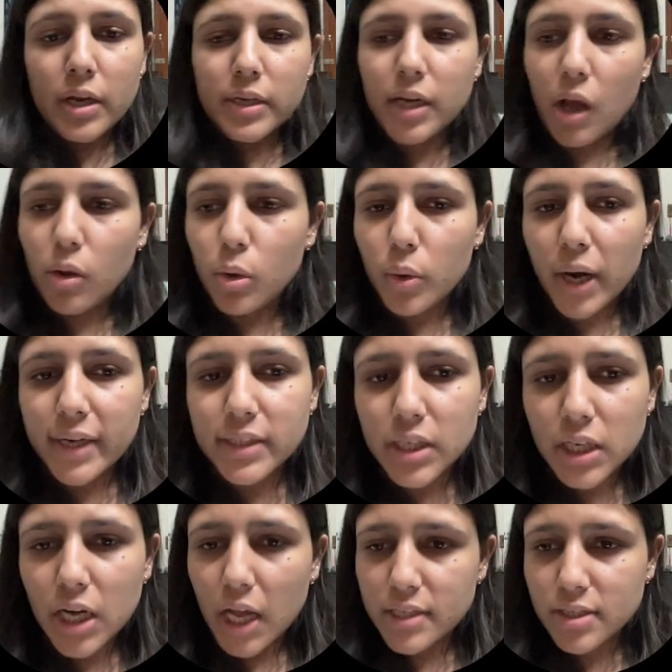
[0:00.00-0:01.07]
Now look at the
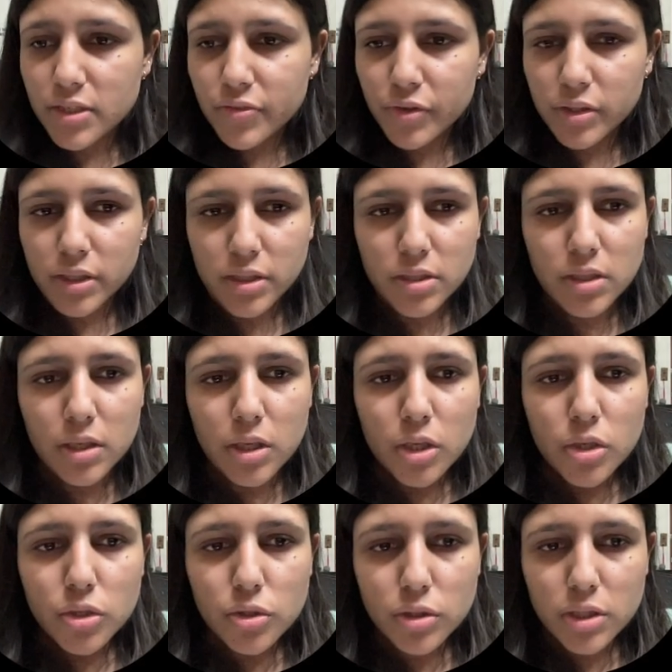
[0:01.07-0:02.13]
classes for this.
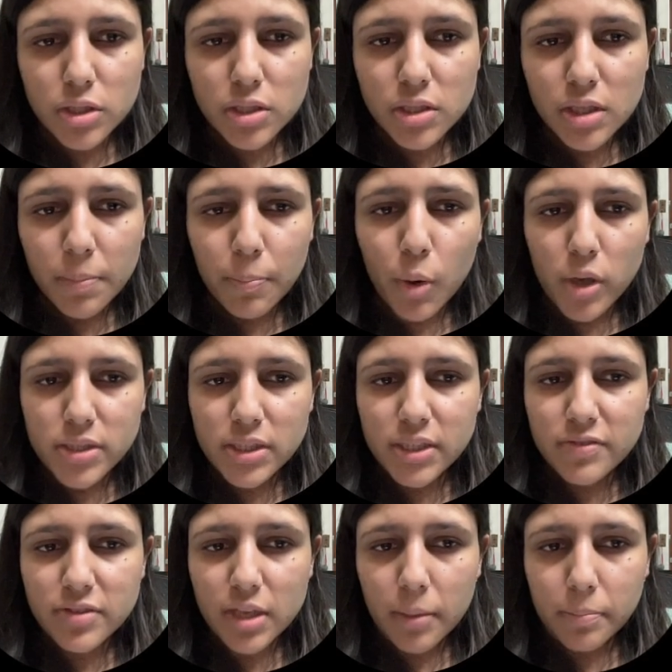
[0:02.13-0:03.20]
So this is a
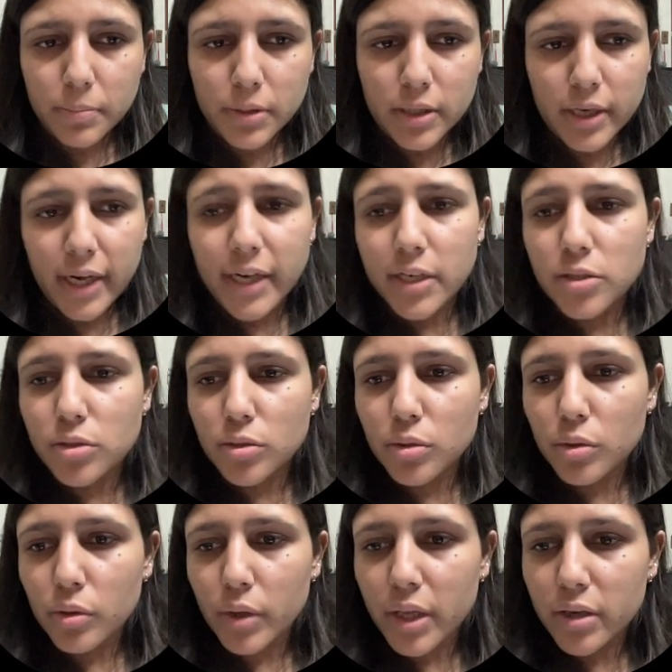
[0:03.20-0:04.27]
positive sample, right?
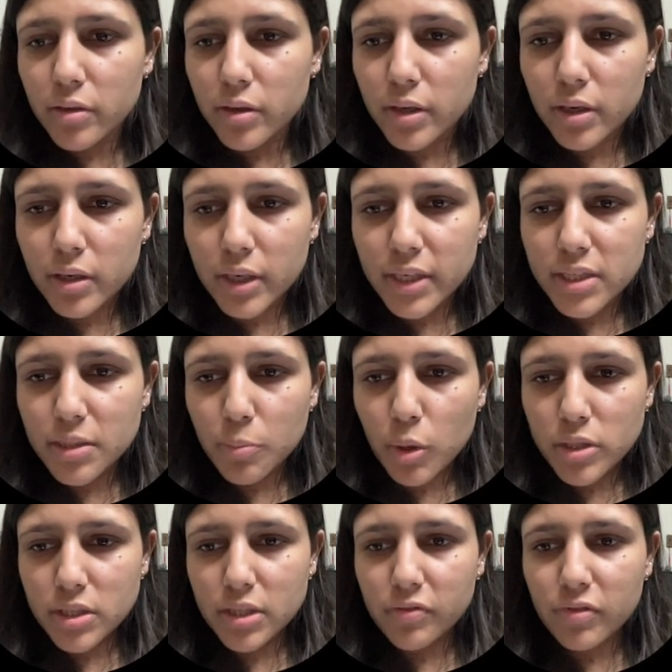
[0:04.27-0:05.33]
So here it's a
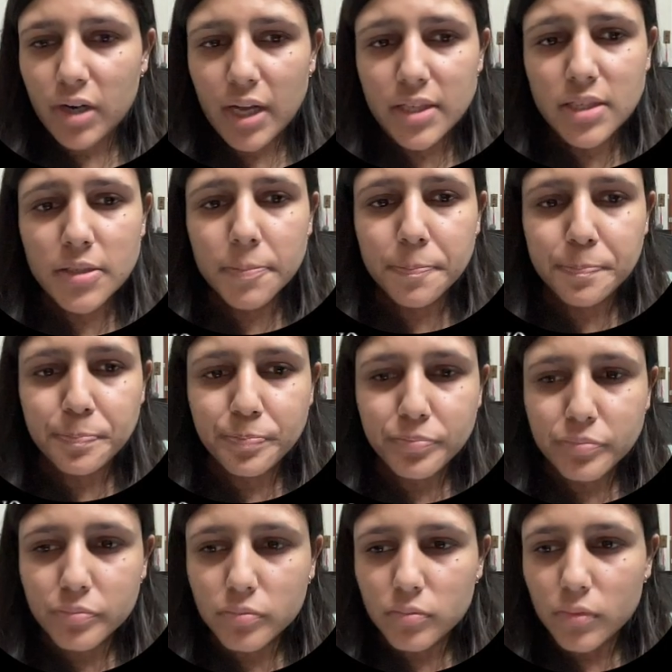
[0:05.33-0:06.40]
positive class.
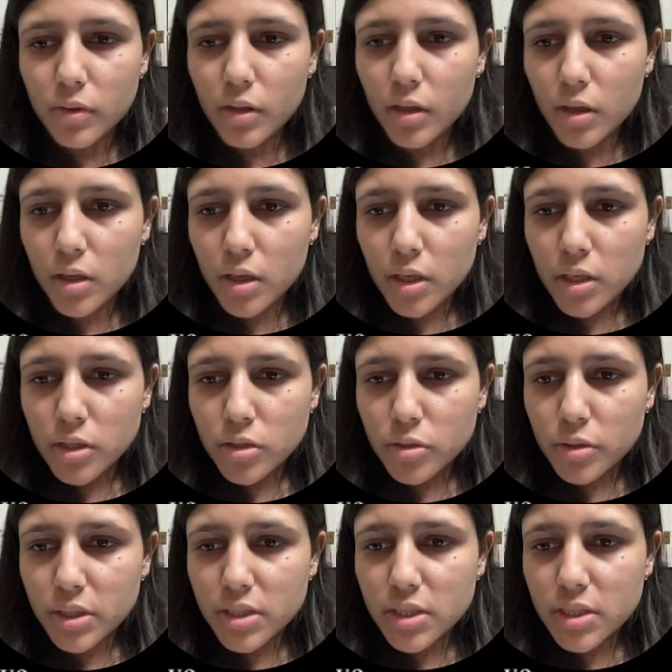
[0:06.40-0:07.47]
So
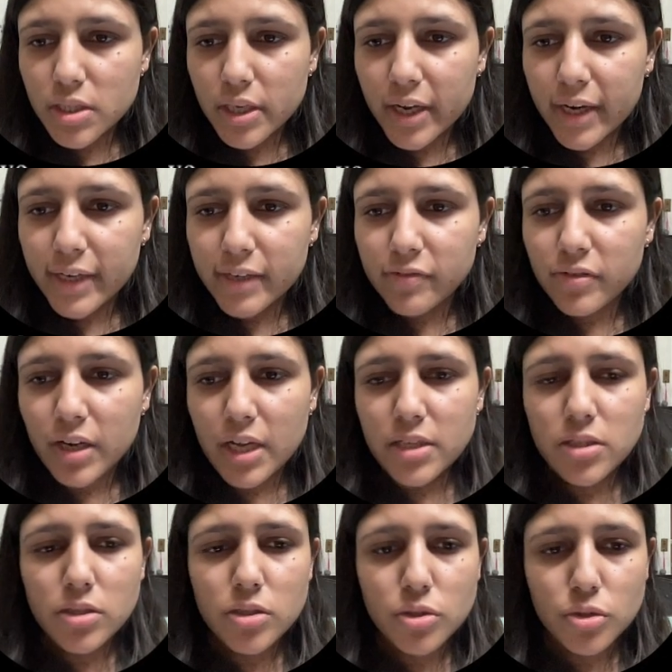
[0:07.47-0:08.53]
this is the negative
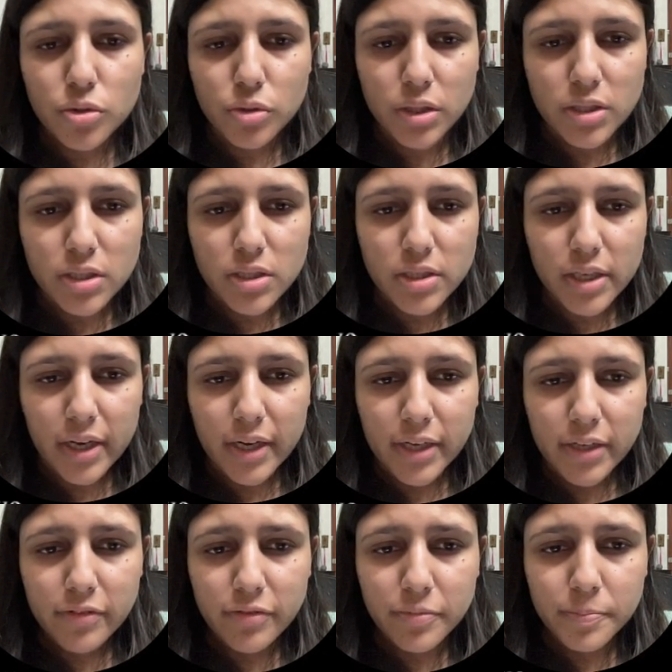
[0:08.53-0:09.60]
class. So this is
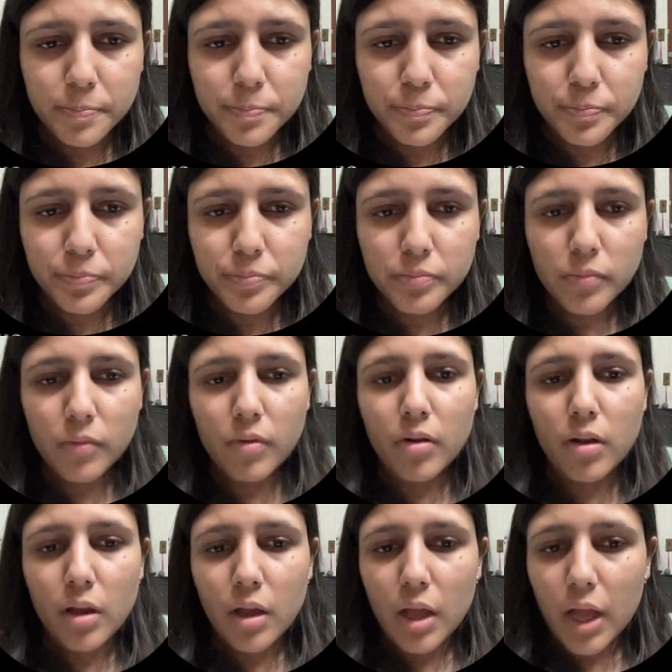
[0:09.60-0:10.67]
negative
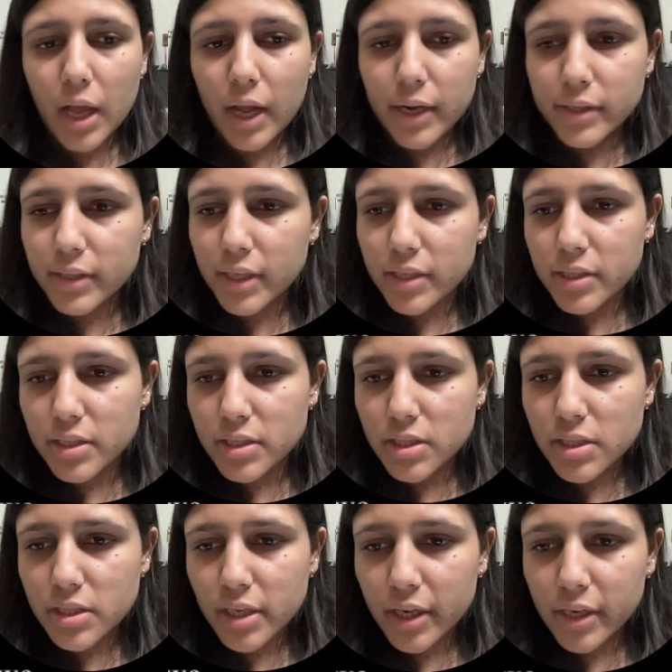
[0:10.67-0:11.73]
and then this
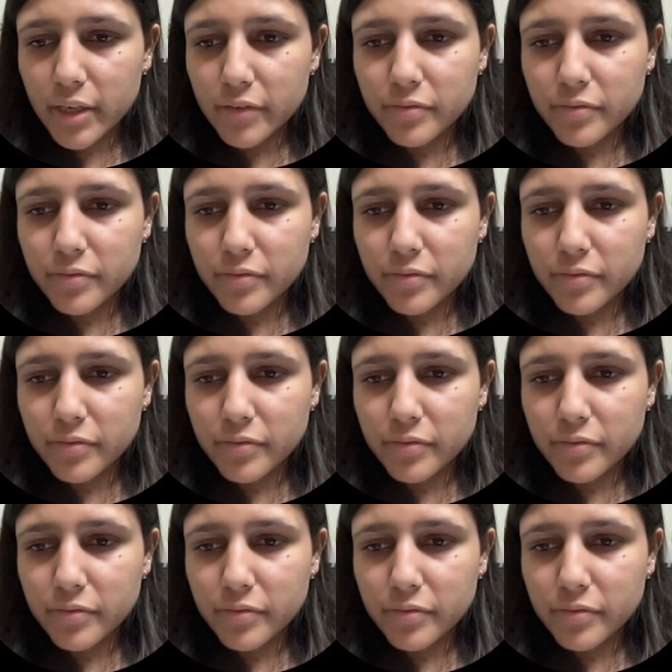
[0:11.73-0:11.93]
is negative.